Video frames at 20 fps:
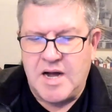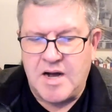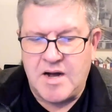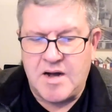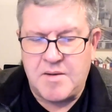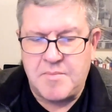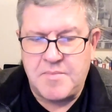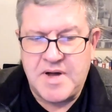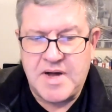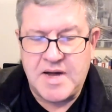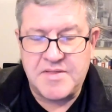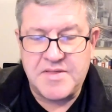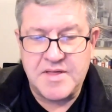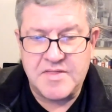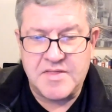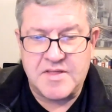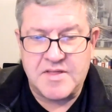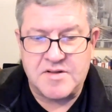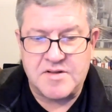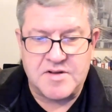Um, I
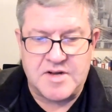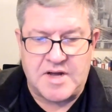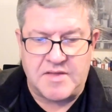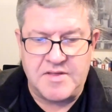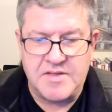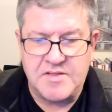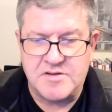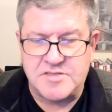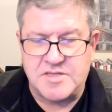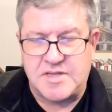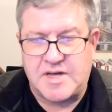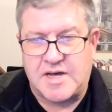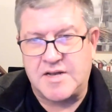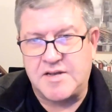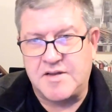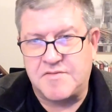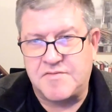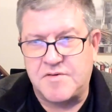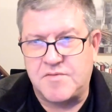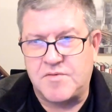think there, there, I think there's a lot
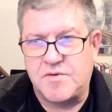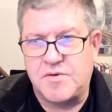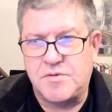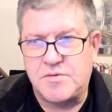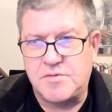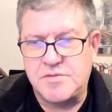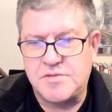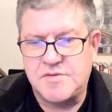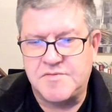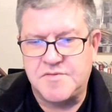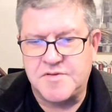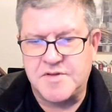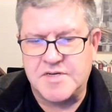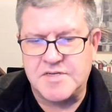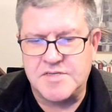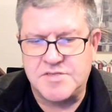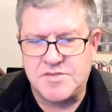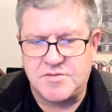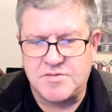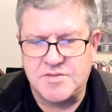of different roles for the
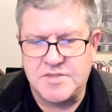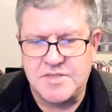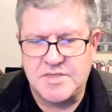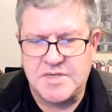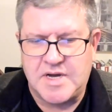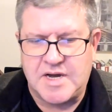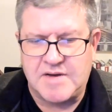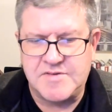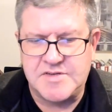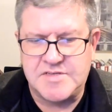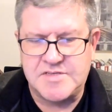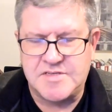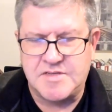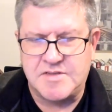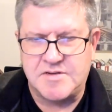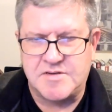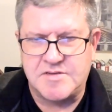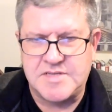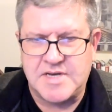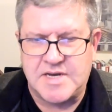consultant. Obviously,
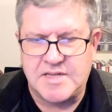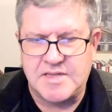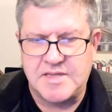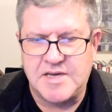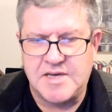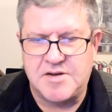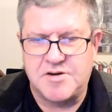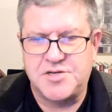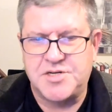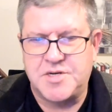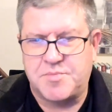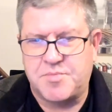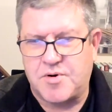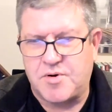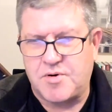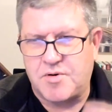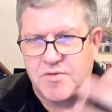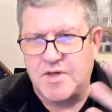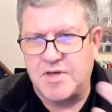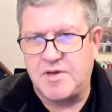there's that leadership
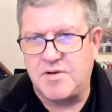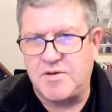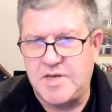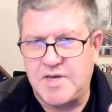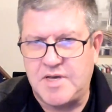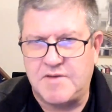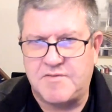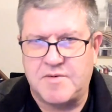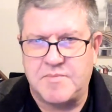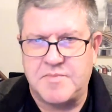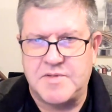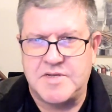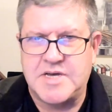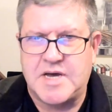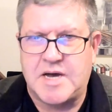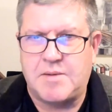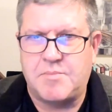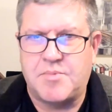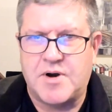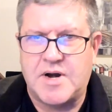role that you need from the
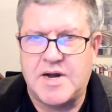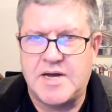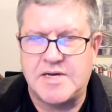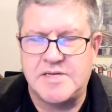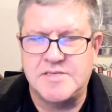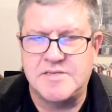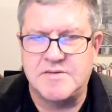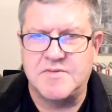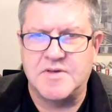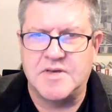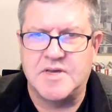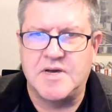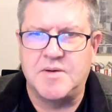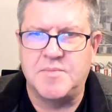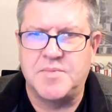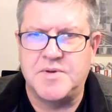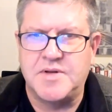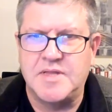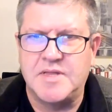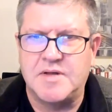top brass of the
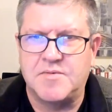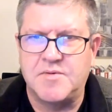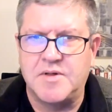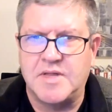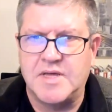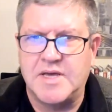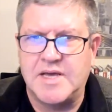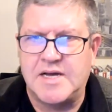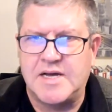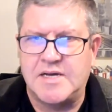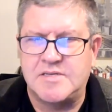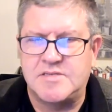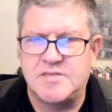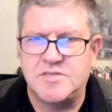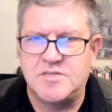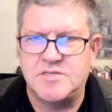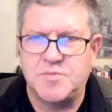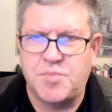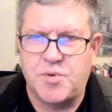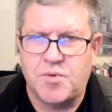company that really has to
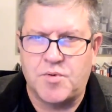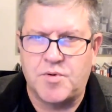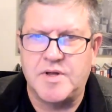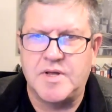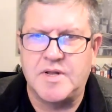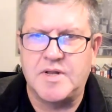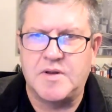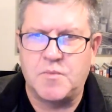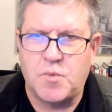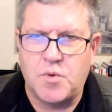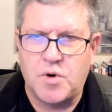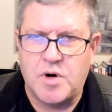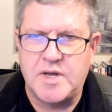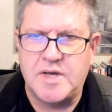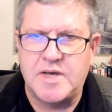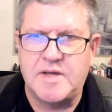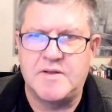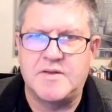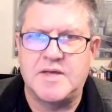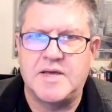support it and want
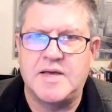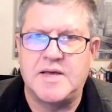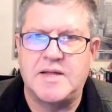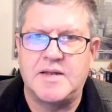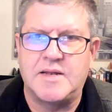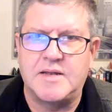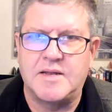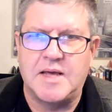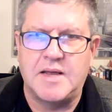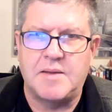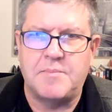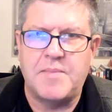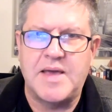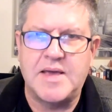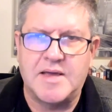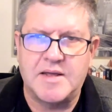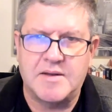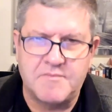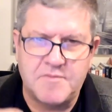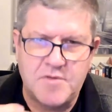it and and
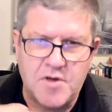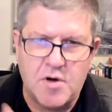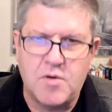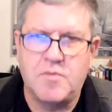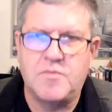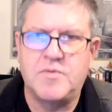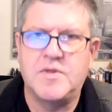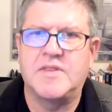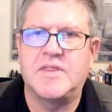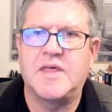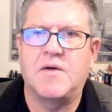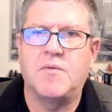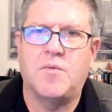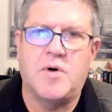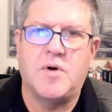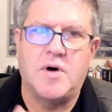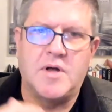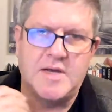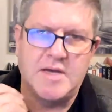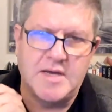make it known that they
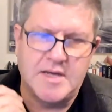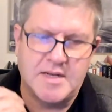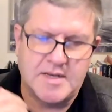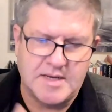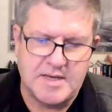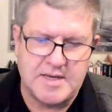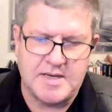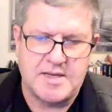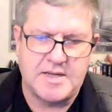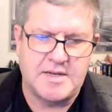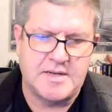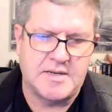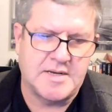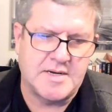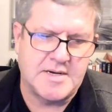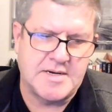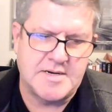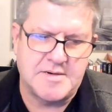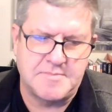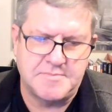want it and
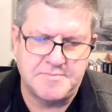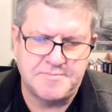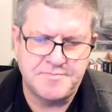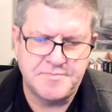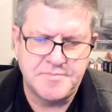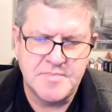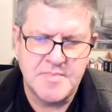um,